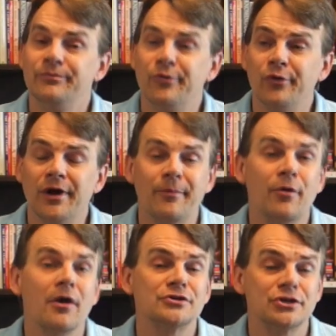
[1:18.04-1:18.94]
Boy, I
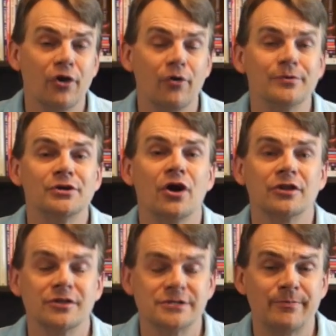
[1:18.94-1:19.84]
probably should go home and
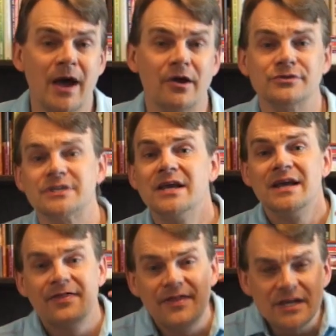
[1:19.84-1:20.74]
talk to the spouse.
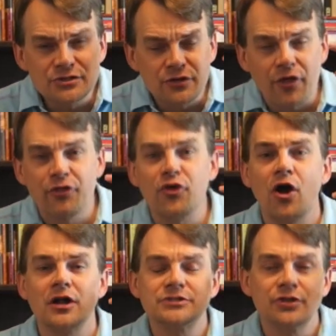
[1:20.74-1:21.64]
These are the
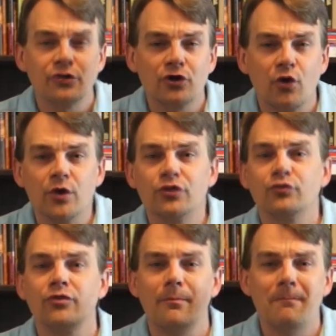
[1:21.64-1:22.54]
thoughts that are going
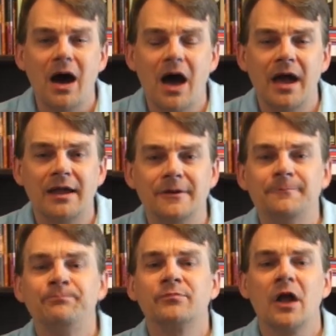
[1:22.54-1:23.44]
through the
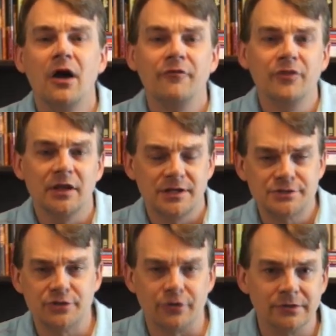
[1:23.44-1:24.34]
mind of the
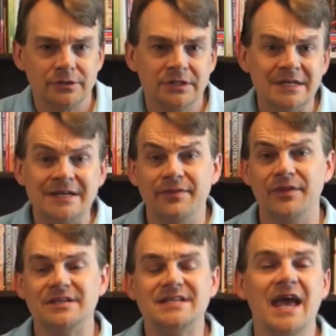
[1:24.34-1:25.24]
listener.
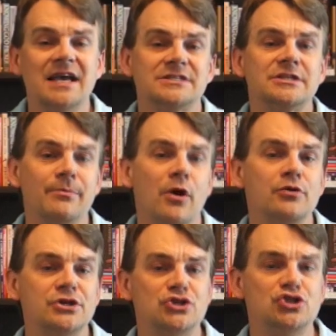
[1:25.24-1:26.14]
The
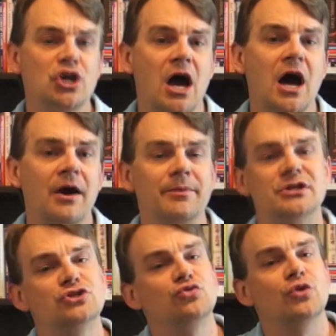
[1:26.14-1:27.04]
testimony's job
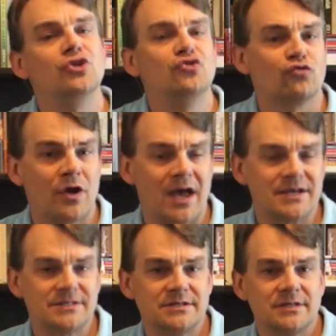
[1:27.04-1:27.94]
is to
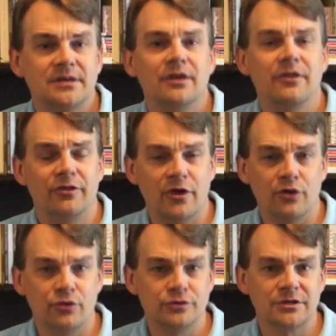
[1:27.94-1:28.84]
address
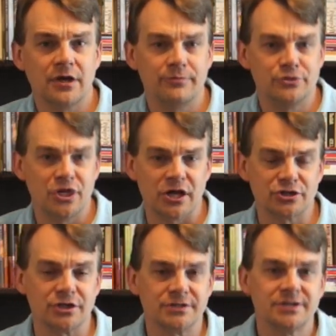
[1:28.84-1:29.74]
those
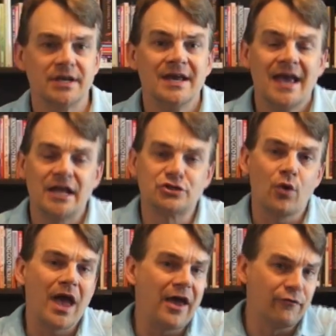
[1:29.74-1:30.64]
objections. And
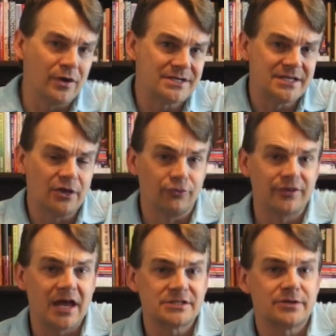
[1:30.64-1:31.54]
so every single
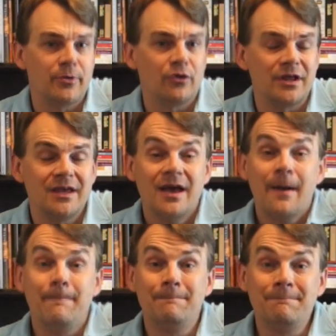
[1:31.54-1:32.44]
testimony
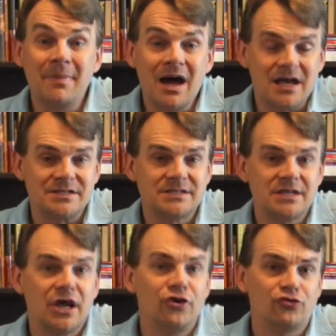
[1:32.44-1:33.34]

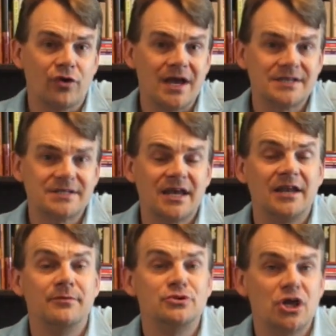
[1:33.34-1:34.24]
must address
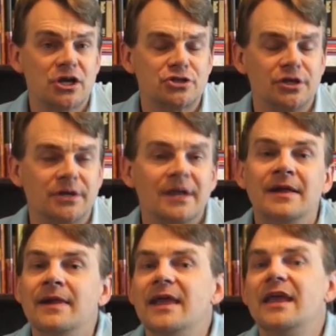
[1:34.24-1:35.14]
an objection.
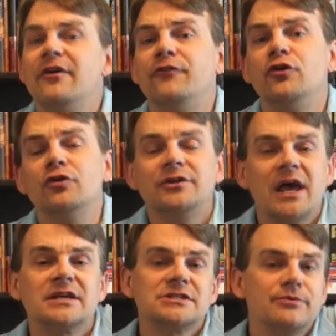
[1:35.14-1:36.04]
If your
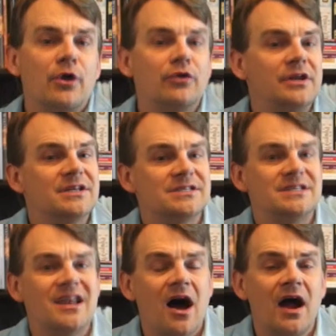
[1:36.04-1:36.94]
testimony does
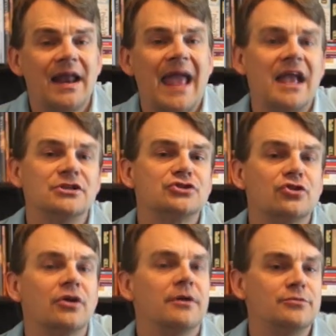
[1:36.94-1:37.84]
not
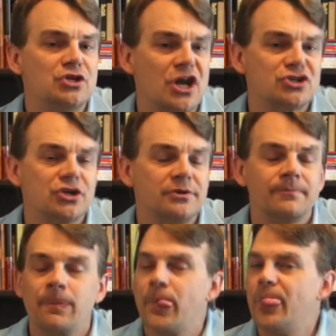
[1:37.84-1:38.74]
answer an
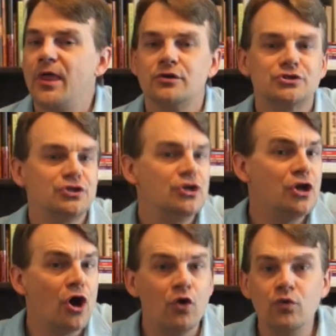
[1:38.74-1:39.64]
objection, there's
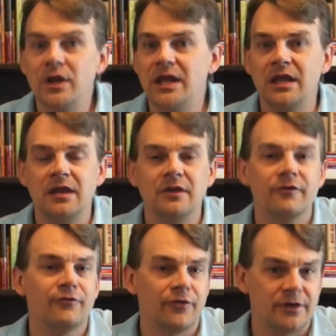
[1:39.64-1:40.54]
no need
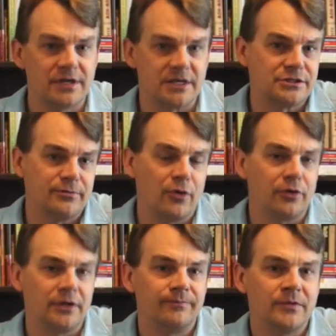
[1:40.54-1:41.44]
for the
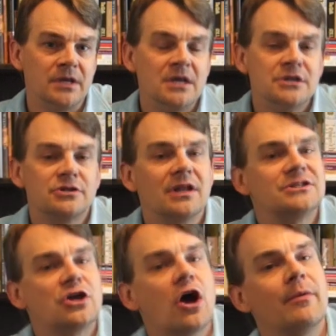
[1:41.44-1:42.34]
testimony. So
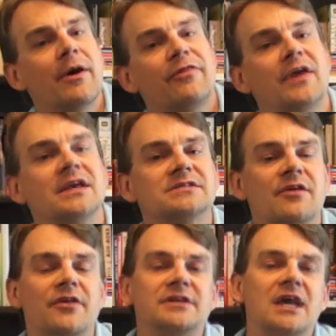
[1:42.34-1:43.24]
let's talk about things
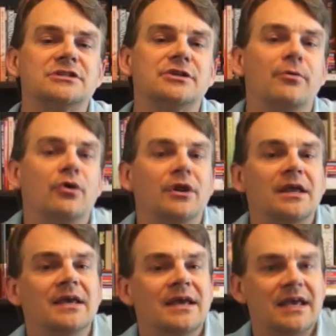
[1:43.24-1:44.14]
that the
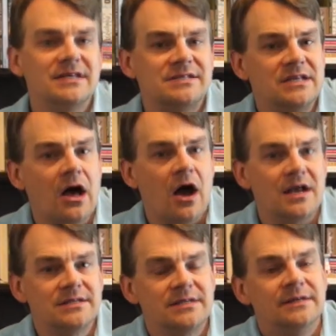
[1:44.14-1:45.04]
testimony is
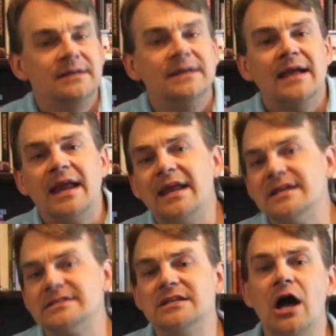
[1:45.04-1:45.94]
not. It
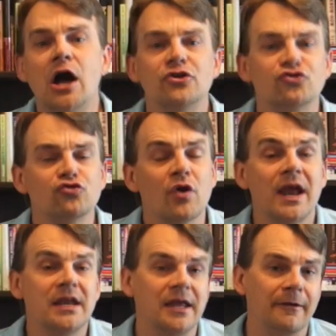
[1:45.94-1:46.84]
is not
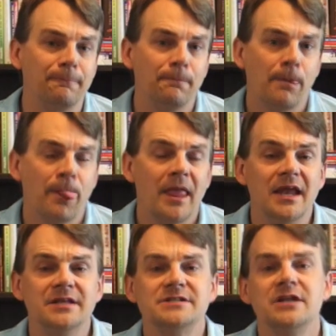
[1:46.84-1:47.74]
training.
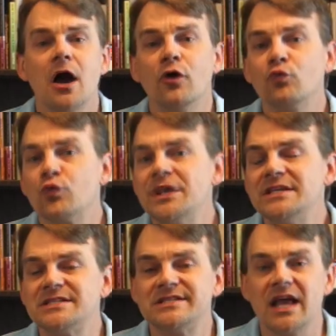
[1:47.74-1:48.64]
It is not
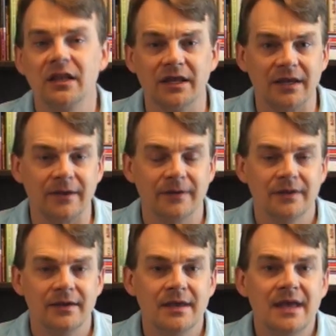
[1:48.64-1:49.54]
reselling.
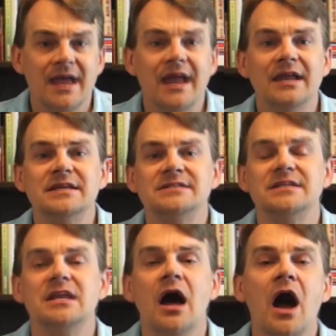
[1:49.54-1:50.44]
It is
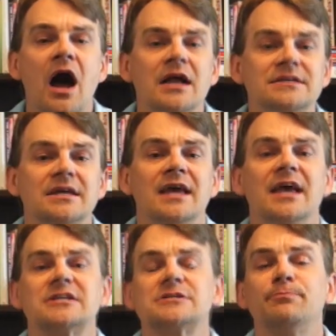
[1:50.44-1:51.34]
not
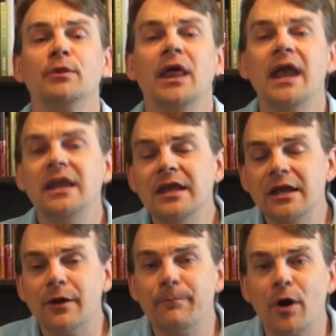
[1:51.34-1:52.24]

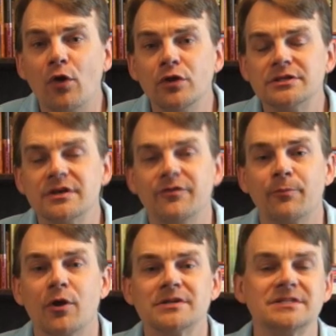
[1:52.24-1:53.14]
explaining components of the
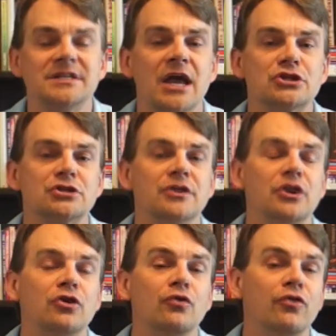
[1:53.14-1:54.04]
presentation
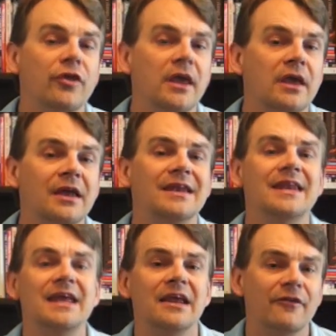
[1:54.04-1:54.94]
that you think
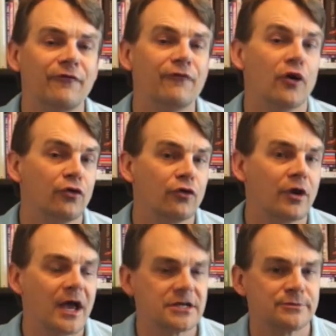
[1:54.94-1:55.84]
need
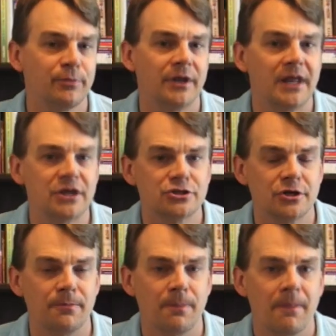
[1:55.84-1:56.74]
further
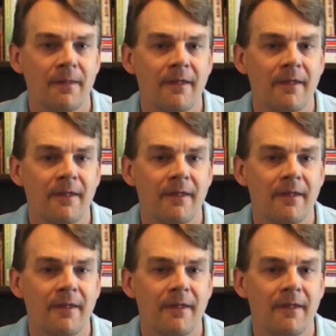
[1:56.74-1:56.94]
explanation.